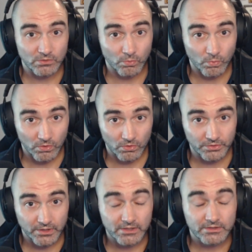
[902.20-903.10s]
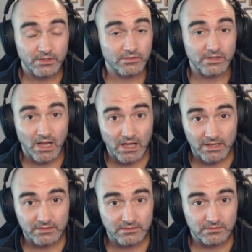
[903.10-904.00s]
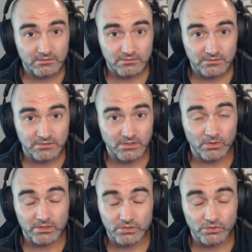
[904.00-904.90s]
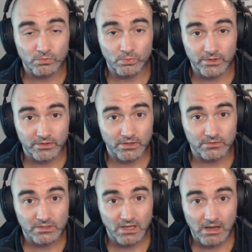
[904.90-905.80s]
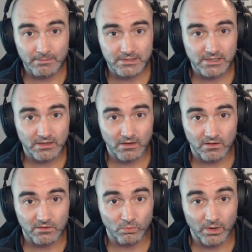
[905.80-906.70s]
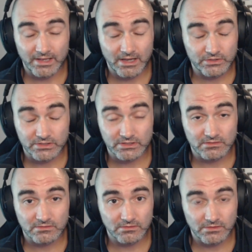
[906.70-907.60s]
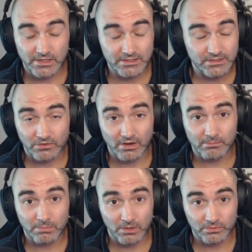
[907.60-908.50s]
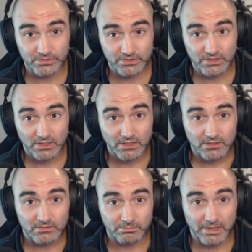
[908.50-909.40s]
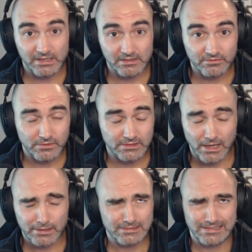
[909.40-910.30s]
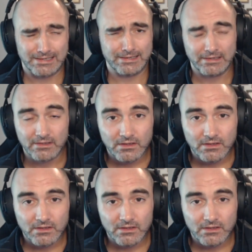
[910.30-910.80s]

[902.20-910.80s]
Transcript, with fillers: the world. They're not Dota 2 weirdos commenting on White House Instagram posts begging for Diretide